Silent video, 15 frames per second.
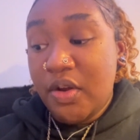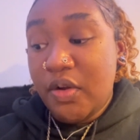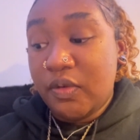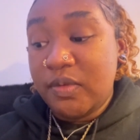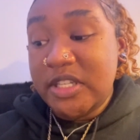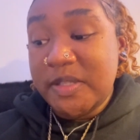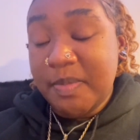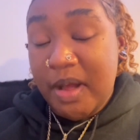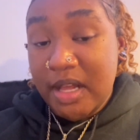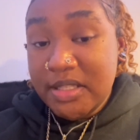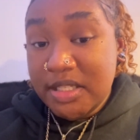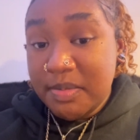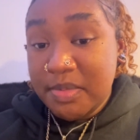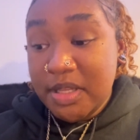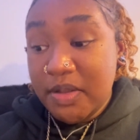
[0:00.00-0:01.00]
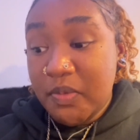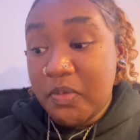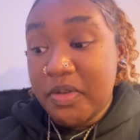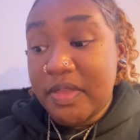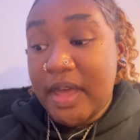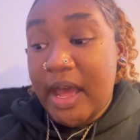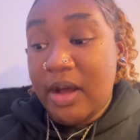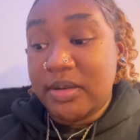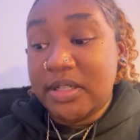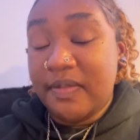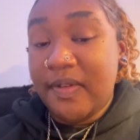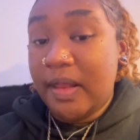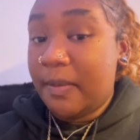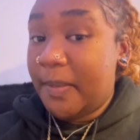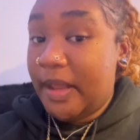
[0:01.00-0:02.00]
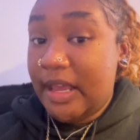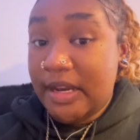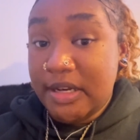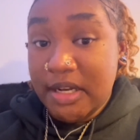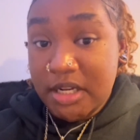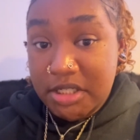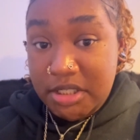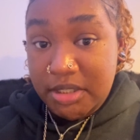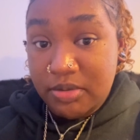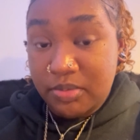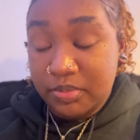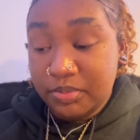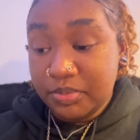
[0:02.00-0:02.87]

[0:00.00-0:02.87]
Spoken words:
responsibly without developing an addiction.